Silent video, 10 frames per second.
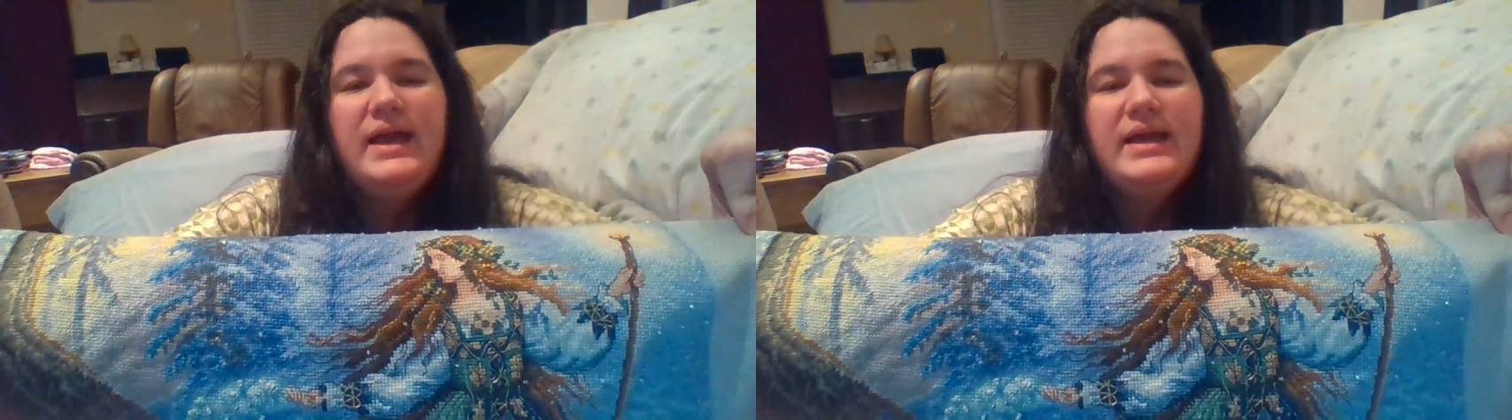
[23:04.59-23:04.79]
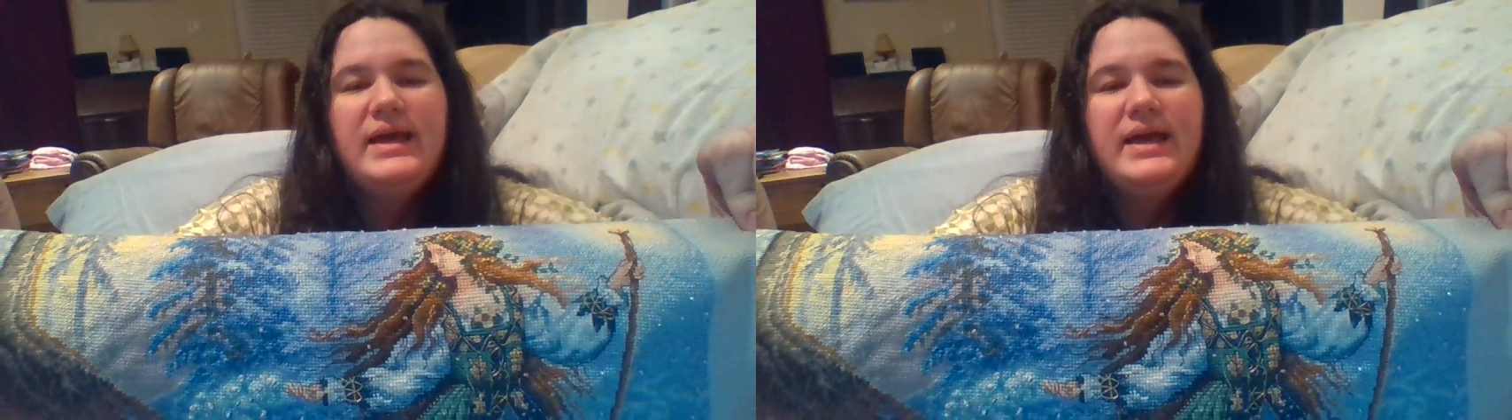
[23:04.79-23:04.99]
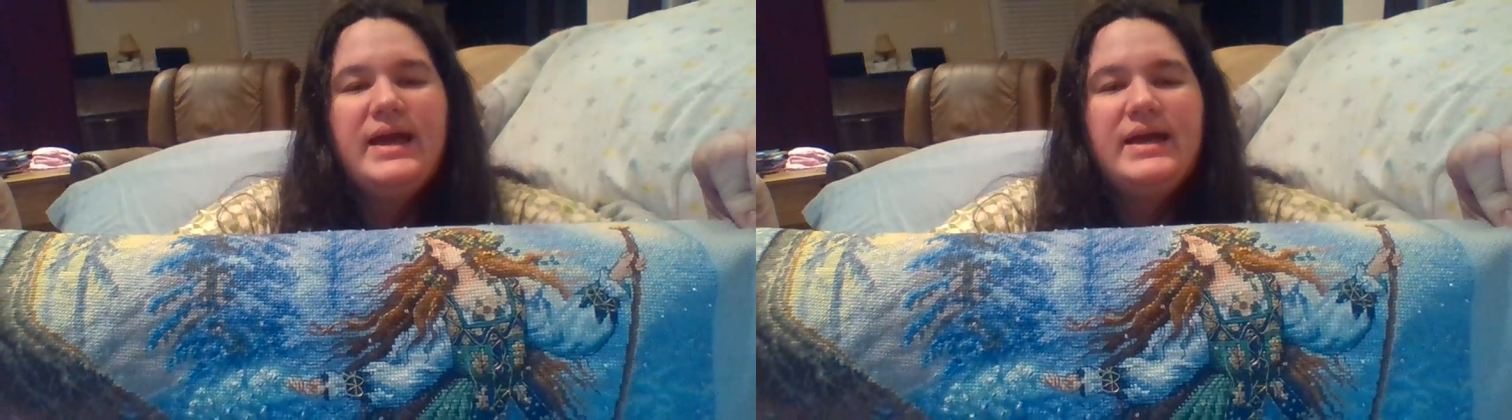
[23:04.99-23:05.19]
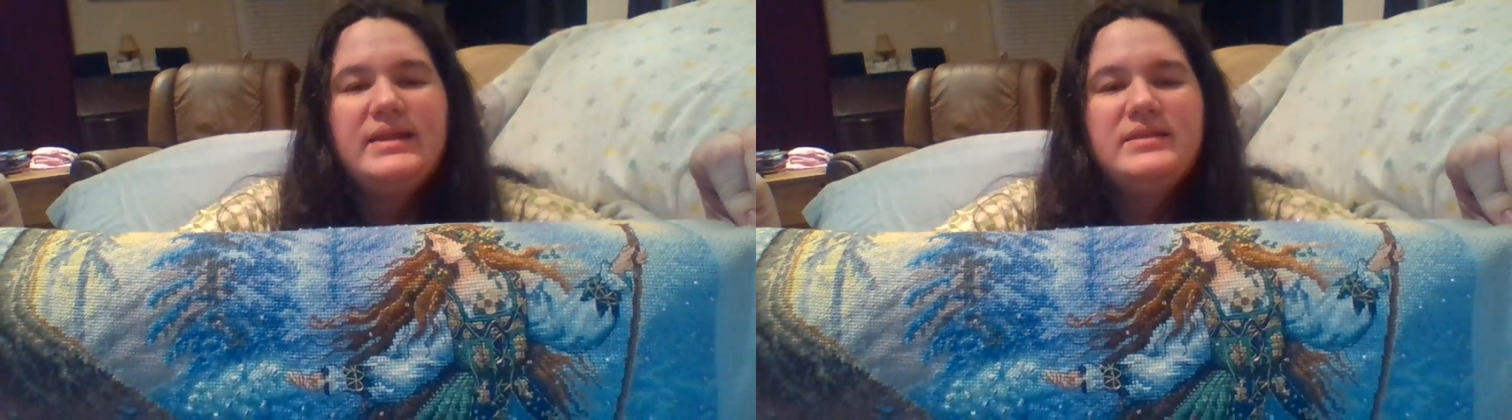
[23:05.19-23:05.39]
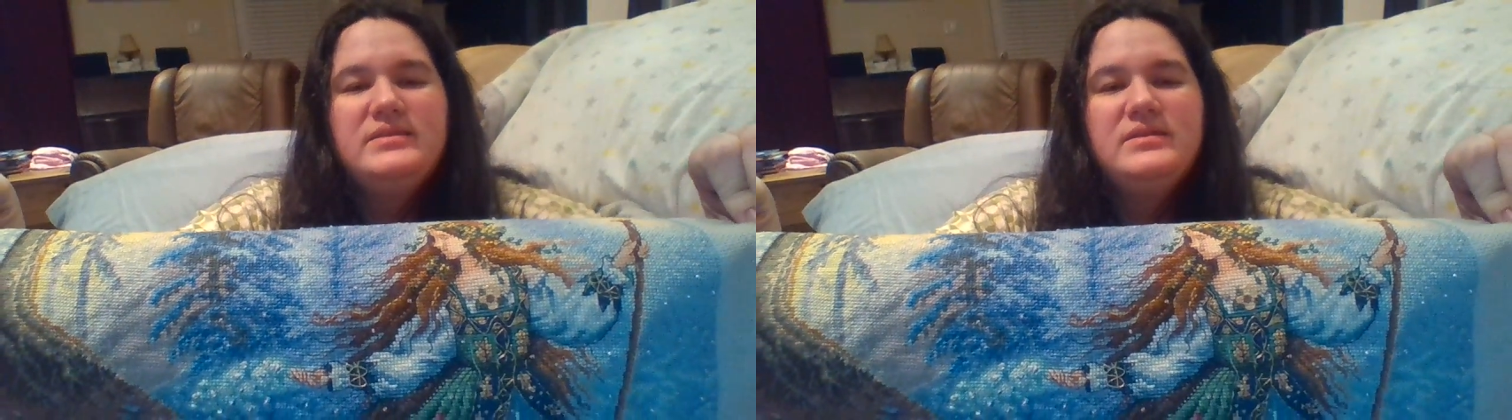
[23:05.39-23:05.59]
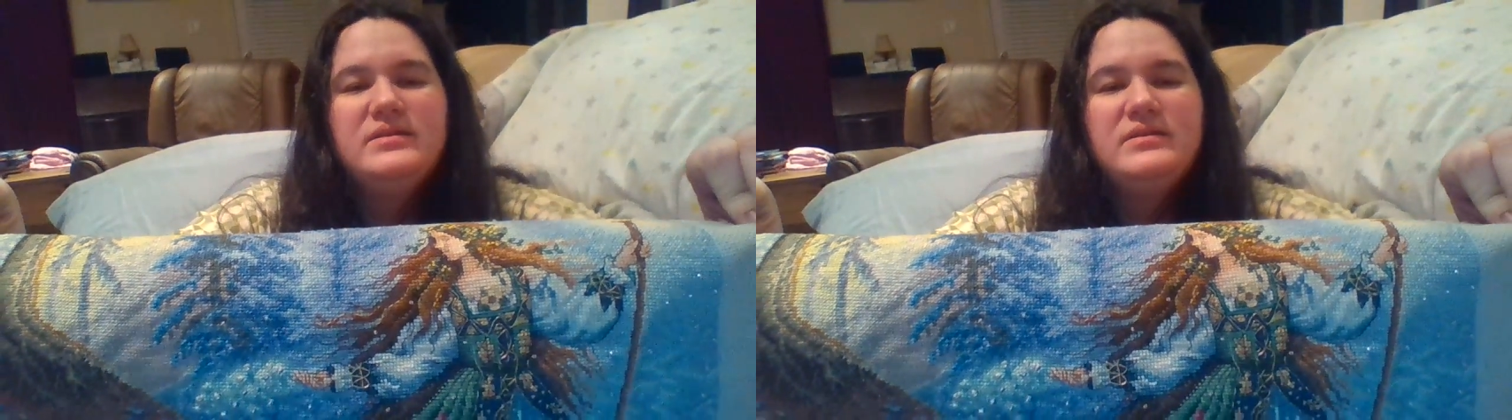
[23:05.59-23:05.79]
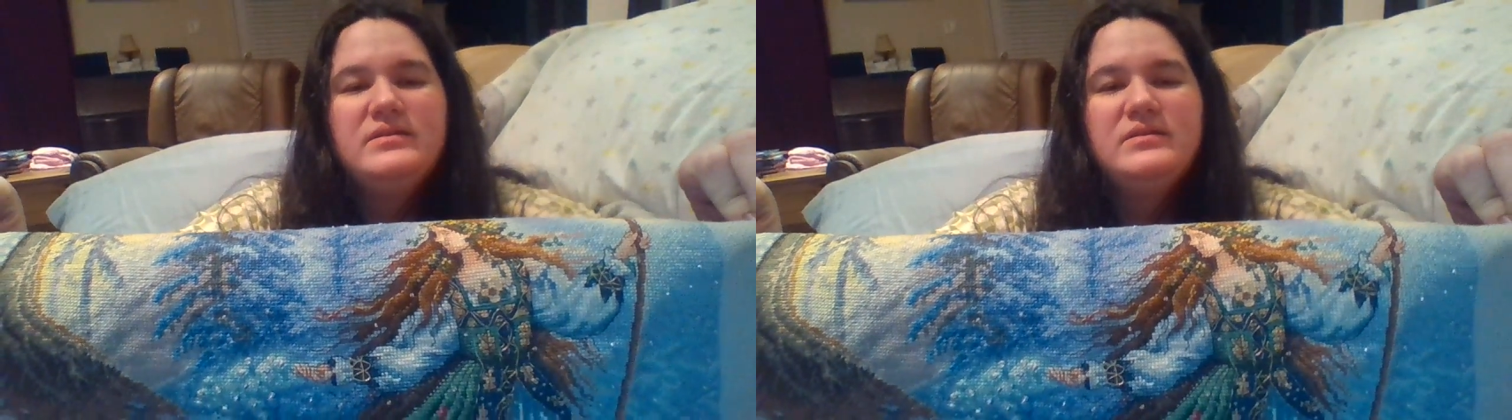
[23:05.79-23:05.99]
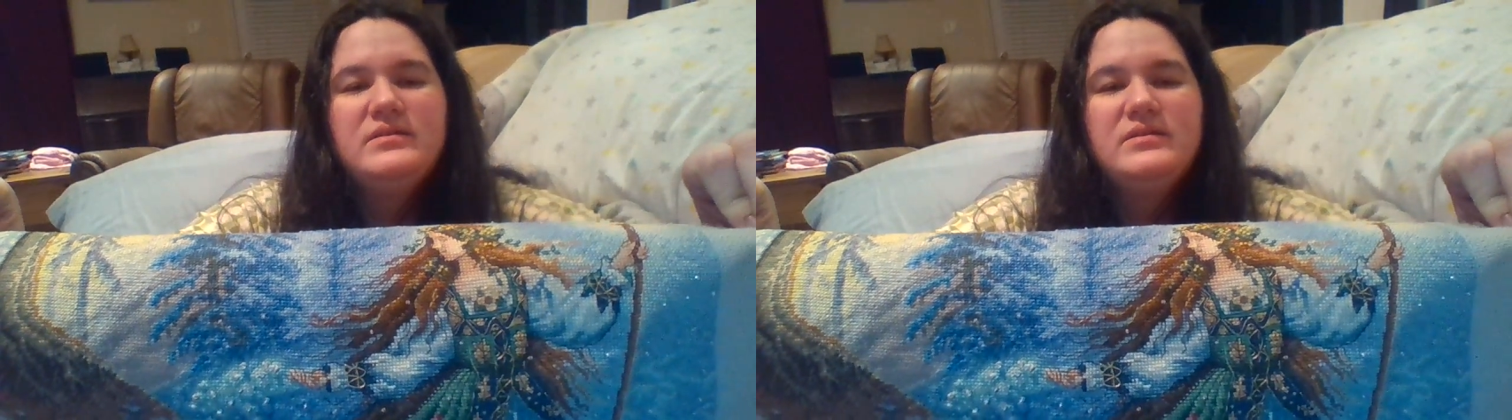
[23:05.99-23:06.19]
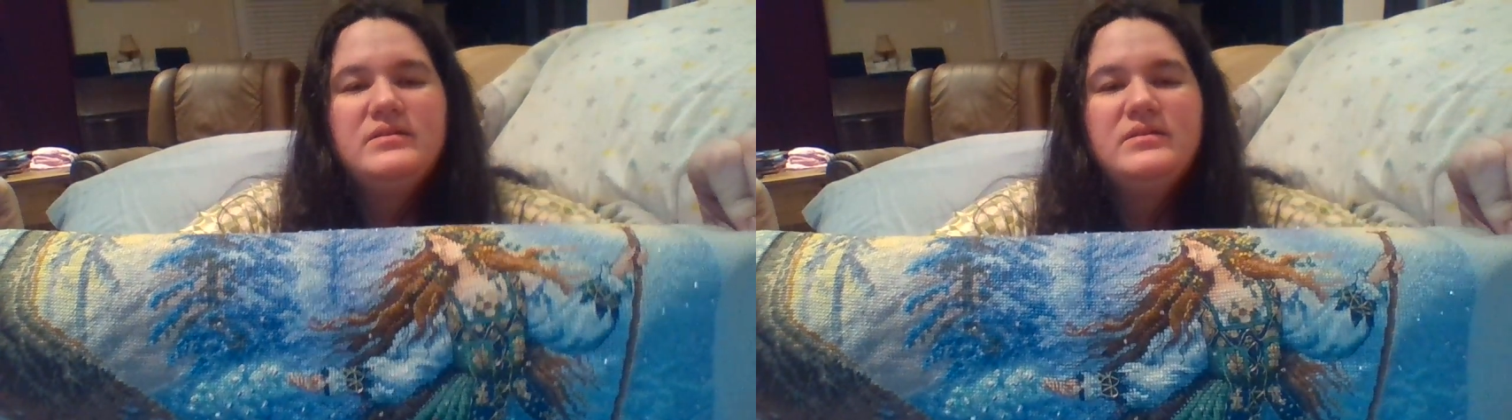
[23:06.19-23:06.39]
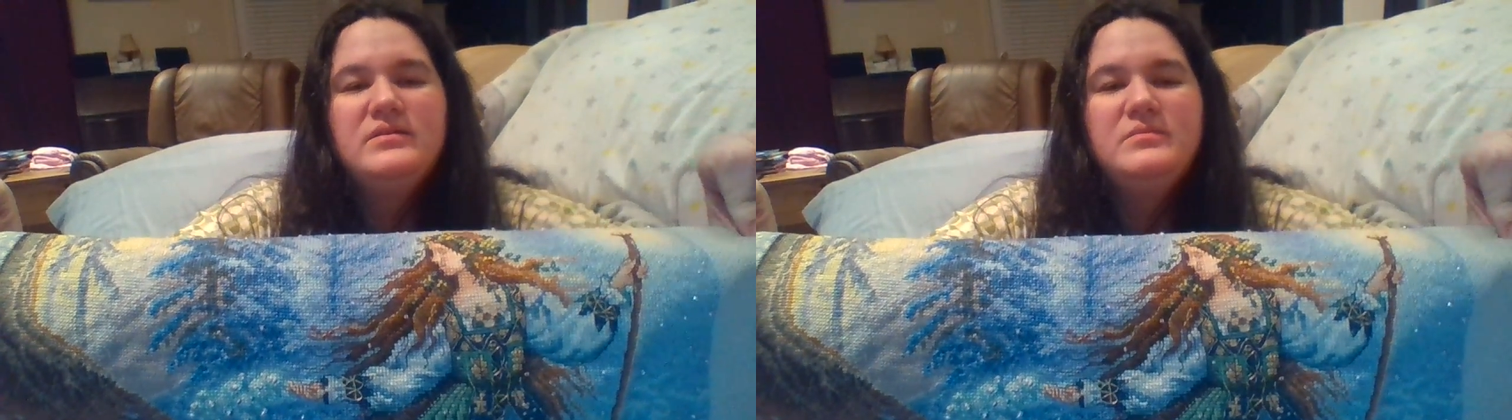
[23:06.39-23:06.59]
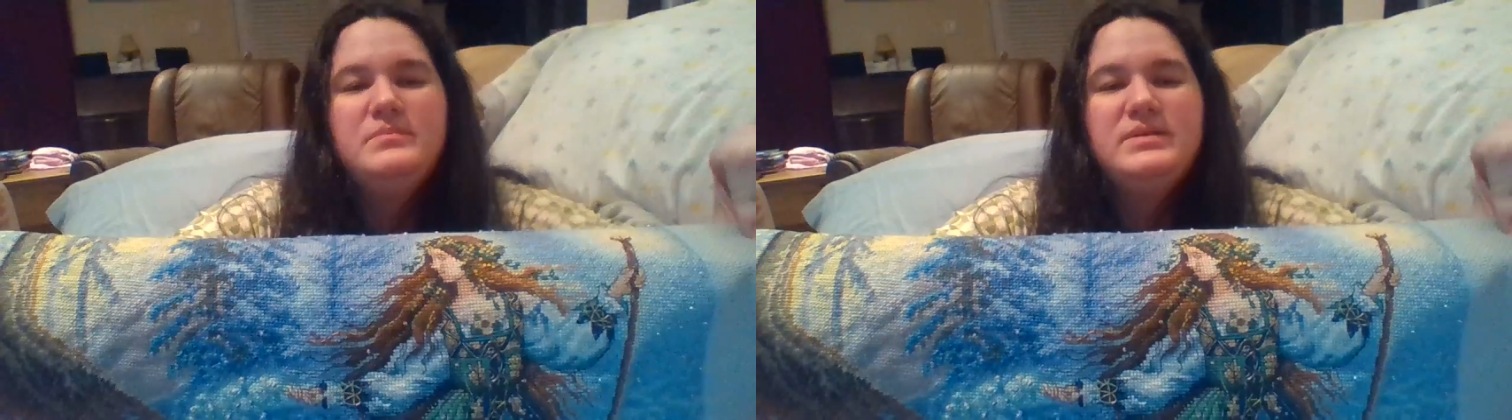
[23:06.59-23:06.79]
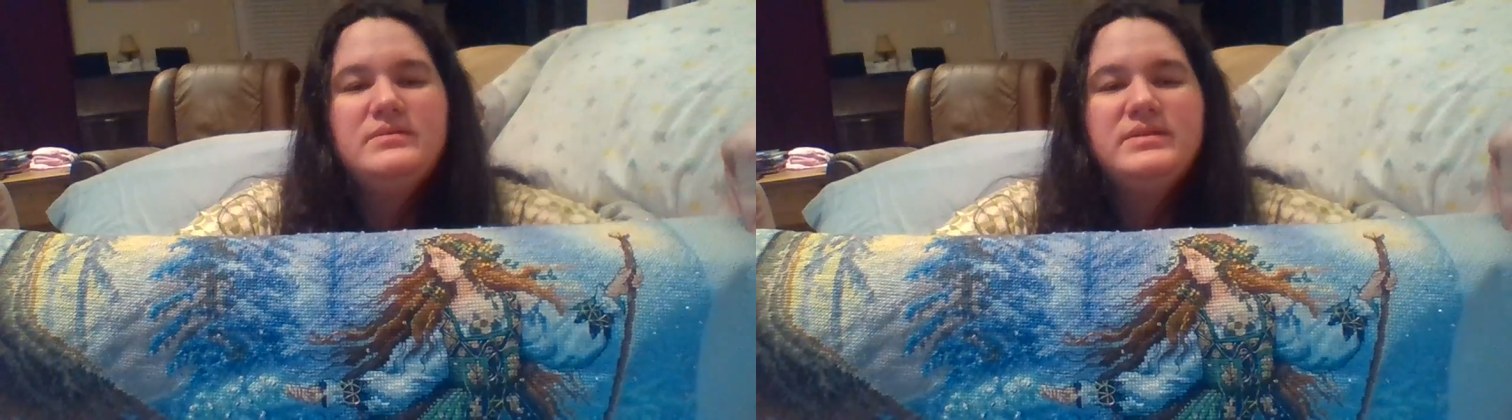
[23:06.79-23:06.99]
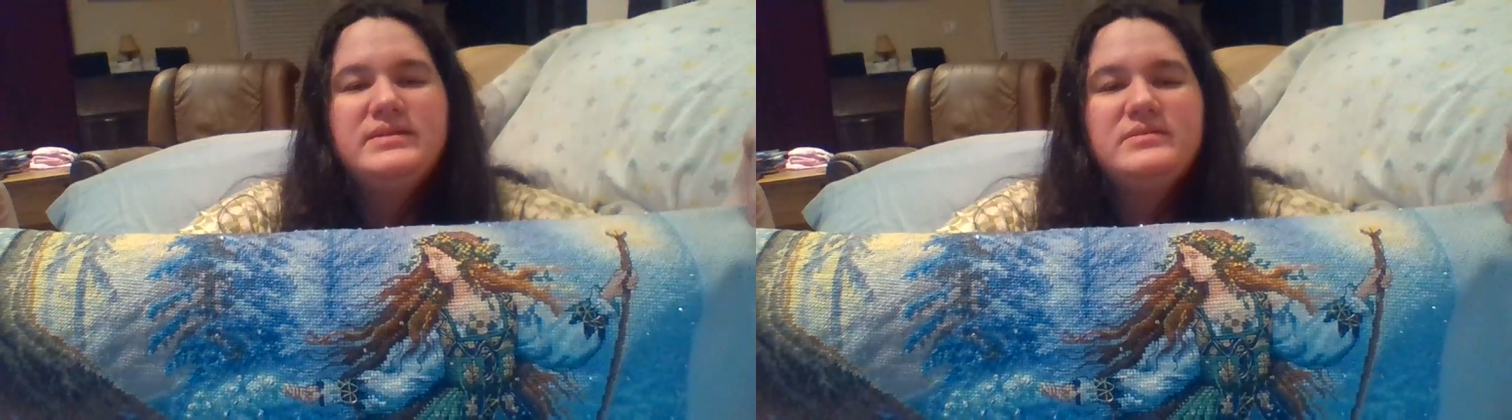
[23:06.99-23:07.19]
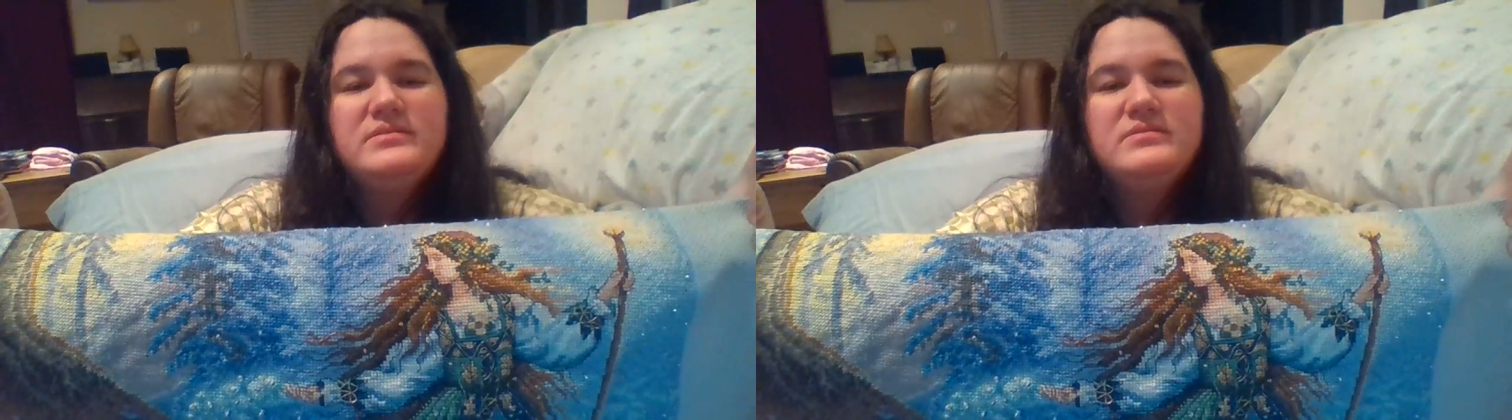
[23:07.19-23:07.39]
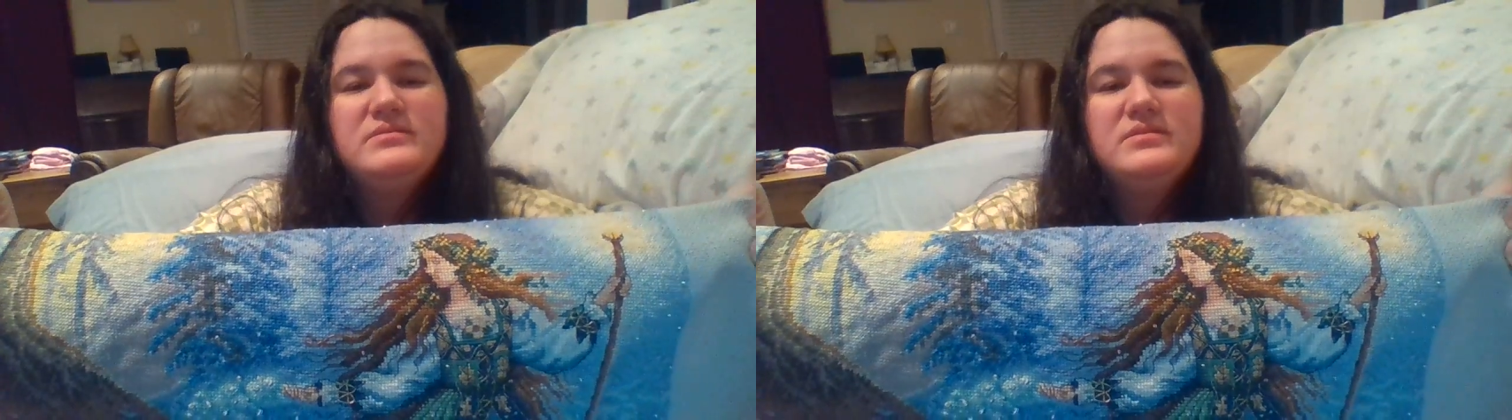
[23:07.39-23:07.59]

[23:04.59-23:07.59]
and I added the Mill Hill